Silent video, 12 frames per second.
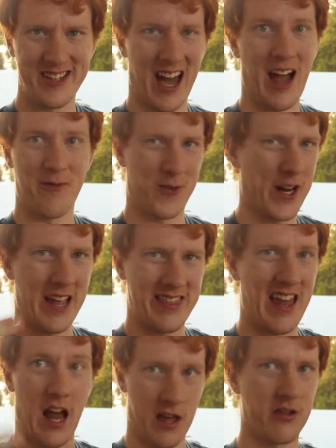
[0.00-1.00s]
I forget
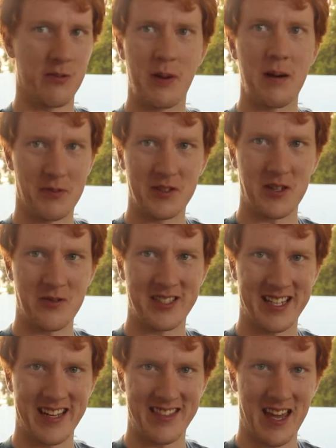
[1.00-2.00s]
that other people don't
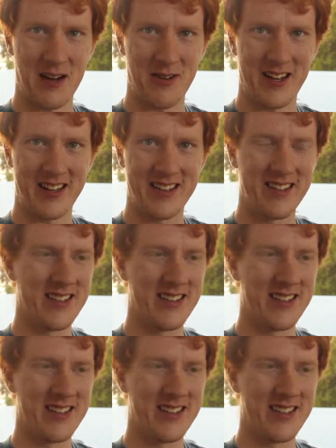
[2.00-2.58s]
see it that way.